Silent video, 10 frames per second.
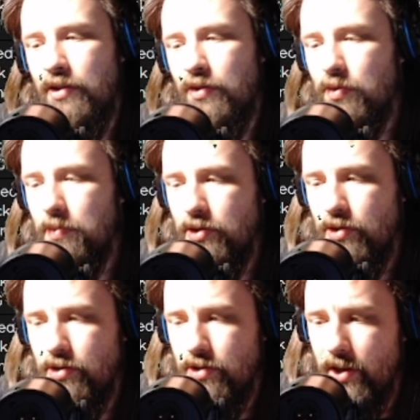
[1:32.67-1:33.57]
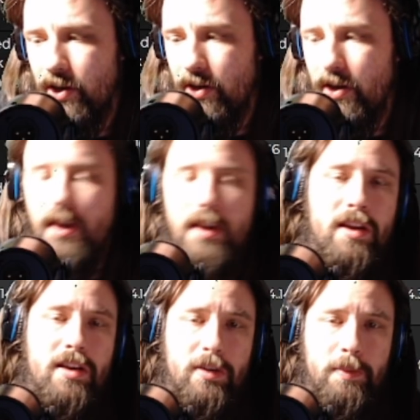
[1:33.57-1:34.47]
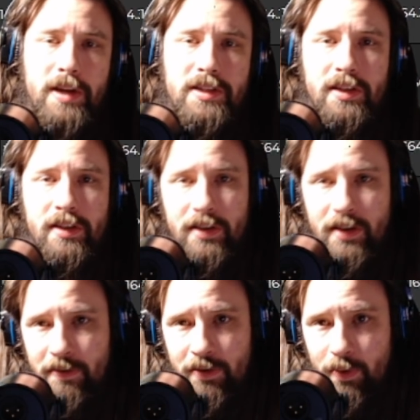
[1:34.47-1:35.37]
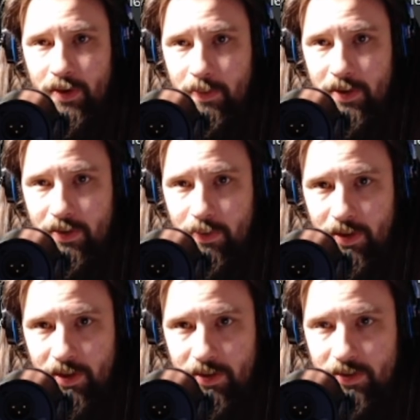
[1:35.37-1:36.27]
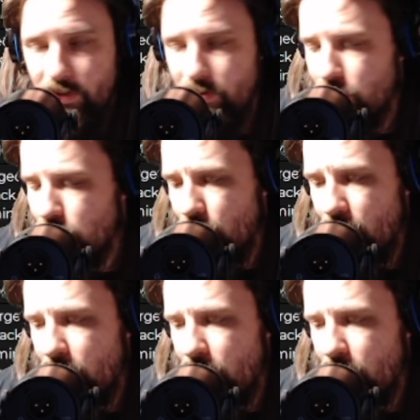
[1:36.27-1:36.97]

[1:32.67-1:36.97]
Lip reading: Her normal and charge attack, you're basically never going to be doing it. Just straight up,